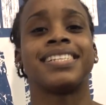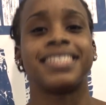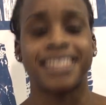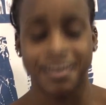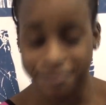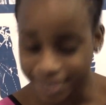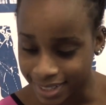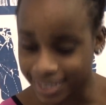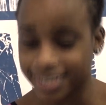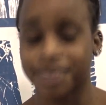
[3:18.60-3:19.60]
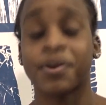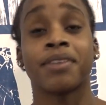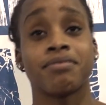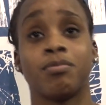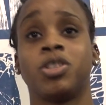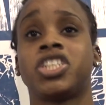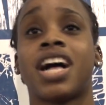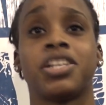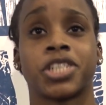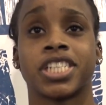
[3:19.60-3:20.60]
is definitely one of the most
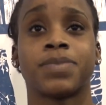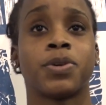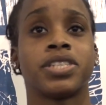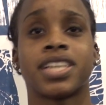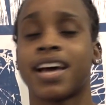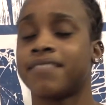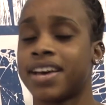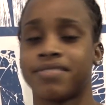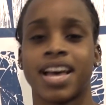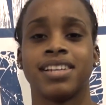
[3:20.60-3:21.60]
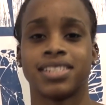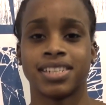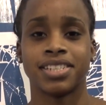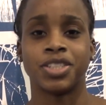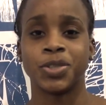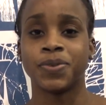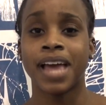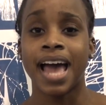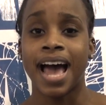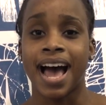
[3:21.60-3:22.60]
challenging sports that I've ever entered into.
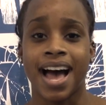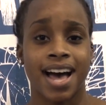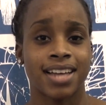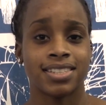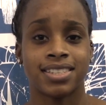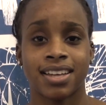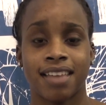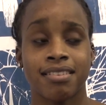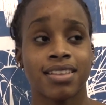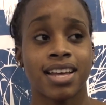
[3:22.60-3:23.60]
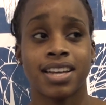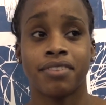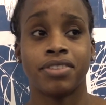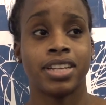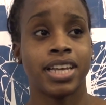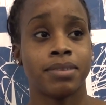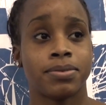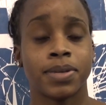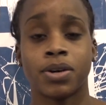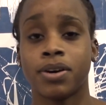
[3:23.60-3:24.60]
And I think that definitely
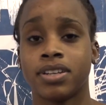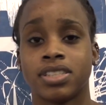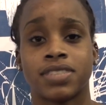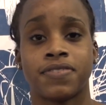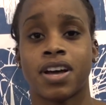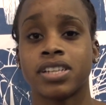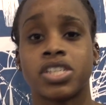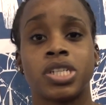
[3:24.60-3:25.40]
keeps me going. It's fun, it's